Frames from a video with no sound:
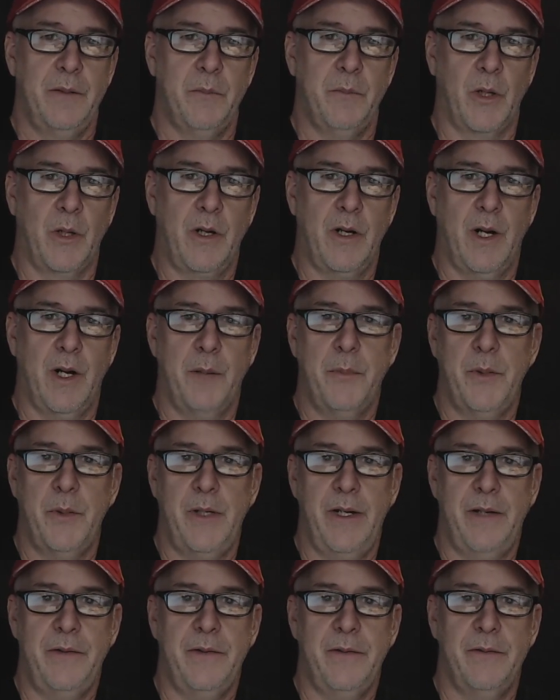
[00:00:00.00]
more
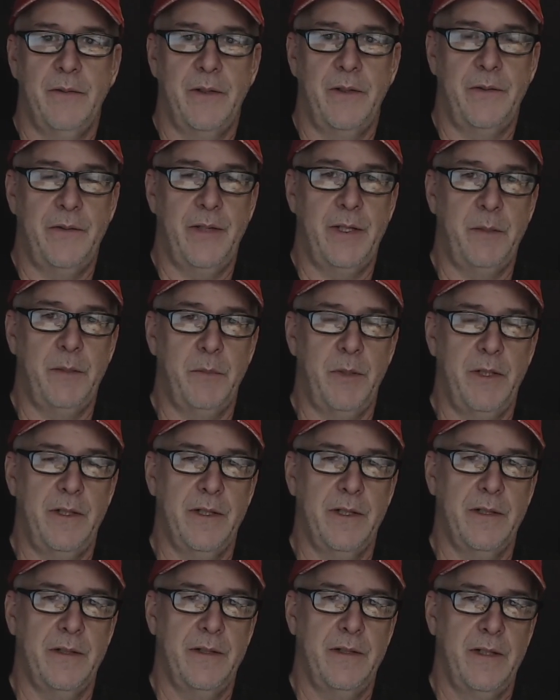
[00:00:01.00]
comprehensive on setting beat
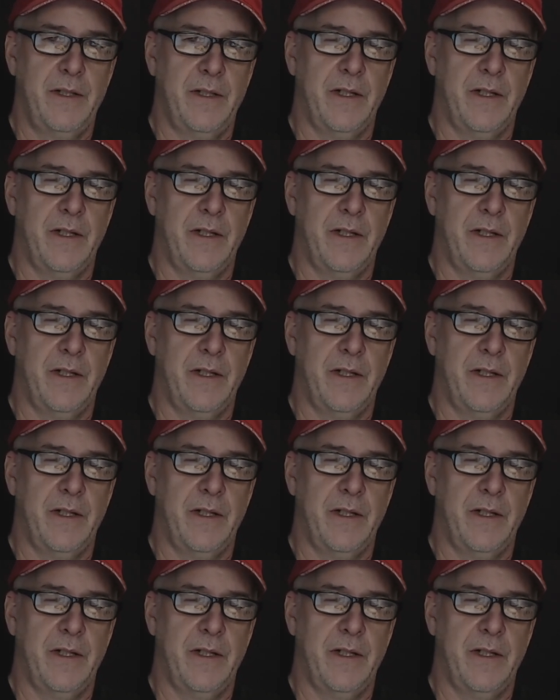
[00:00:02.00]
error.